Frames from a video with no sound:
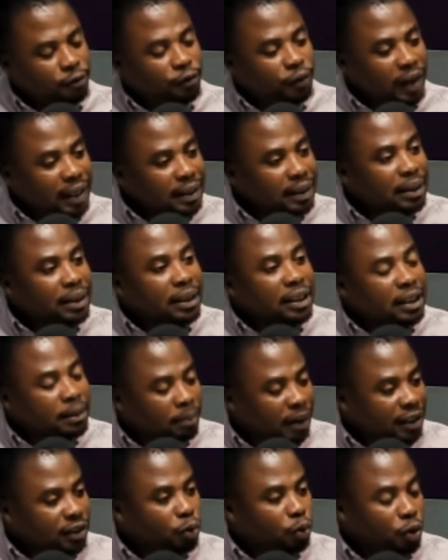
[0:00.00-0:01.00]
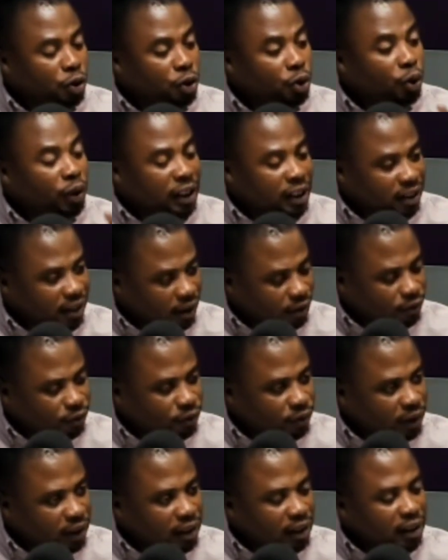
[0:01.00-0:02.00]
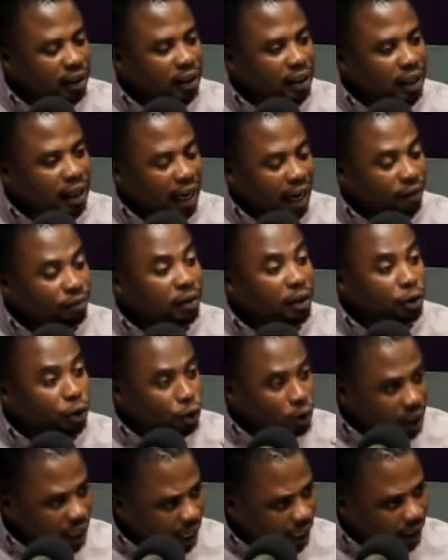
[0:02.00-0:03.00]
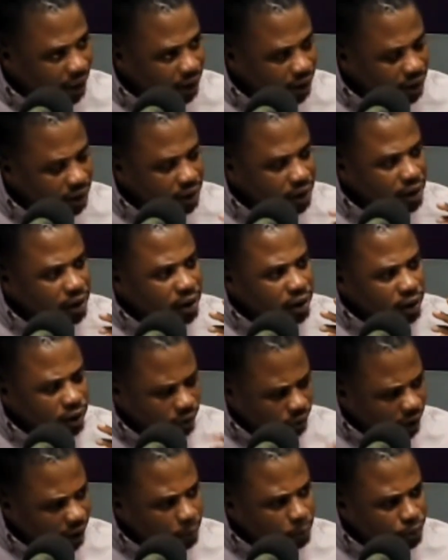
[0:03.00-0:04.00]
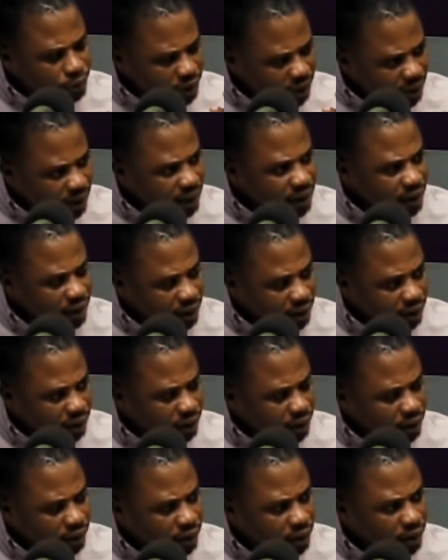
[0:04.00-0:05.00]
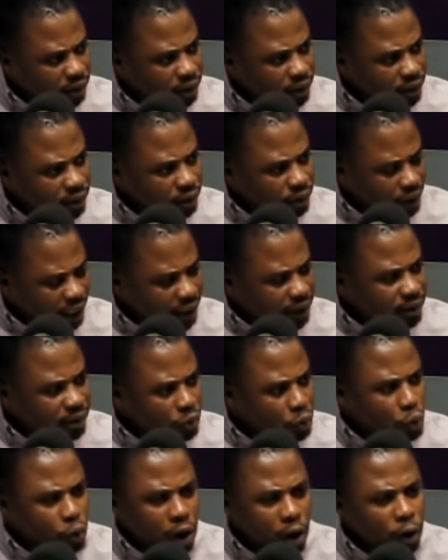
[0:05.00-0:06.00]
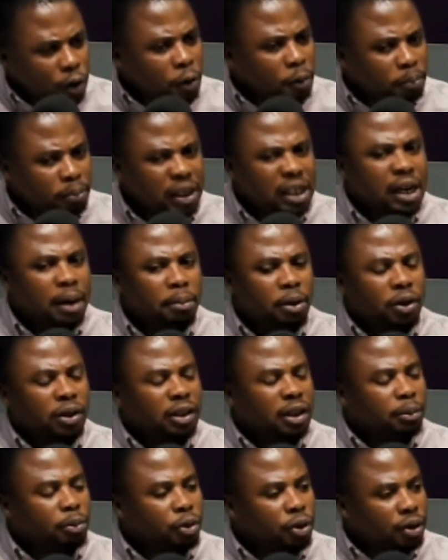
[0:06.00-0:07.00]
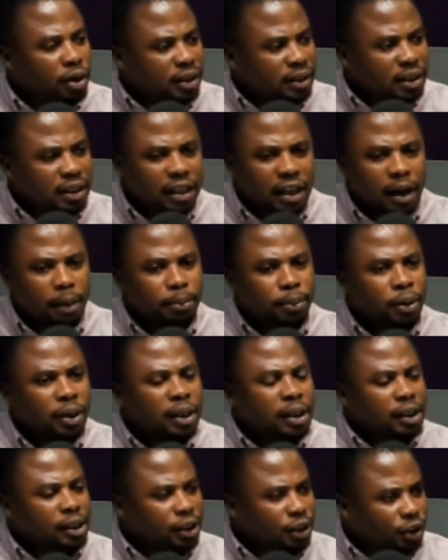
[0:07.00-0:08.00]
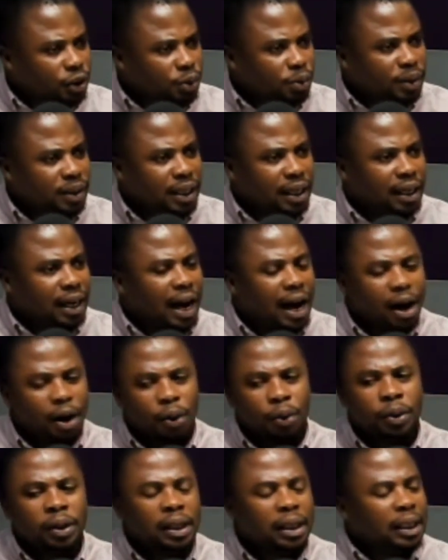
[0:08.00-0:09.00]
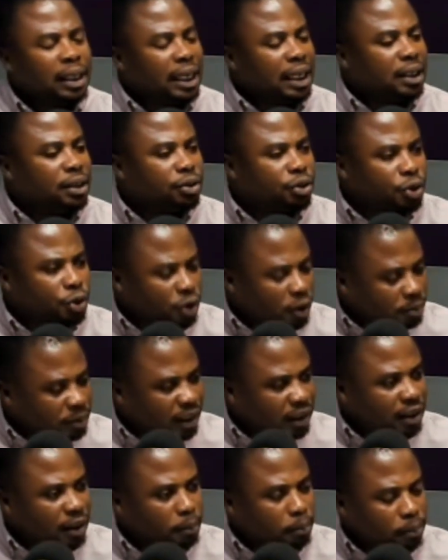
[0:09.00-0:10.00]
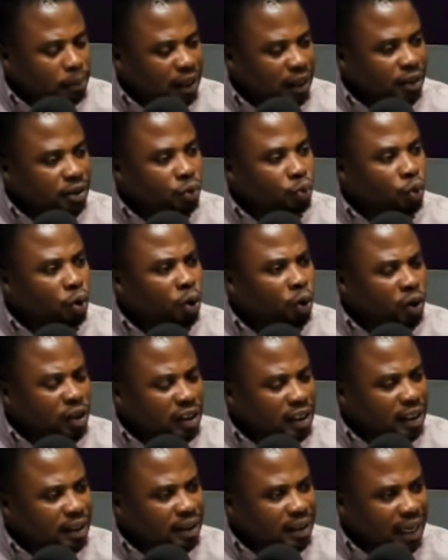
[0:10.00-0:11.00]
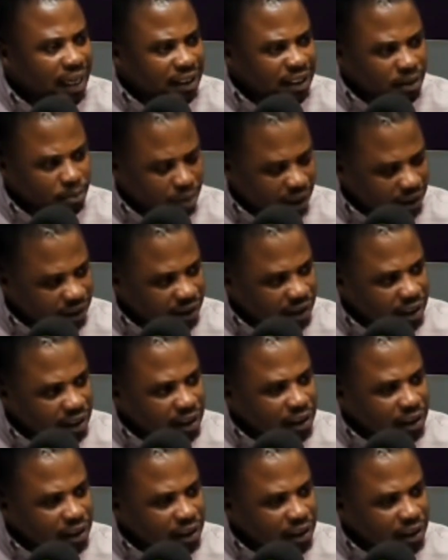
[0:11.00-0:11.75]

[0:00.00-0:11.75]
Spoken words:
first 6 months was not enough, after July, you've had pre-season, right? We all complain about the Democracy Cup issues and how it disrupted the players on holidays, but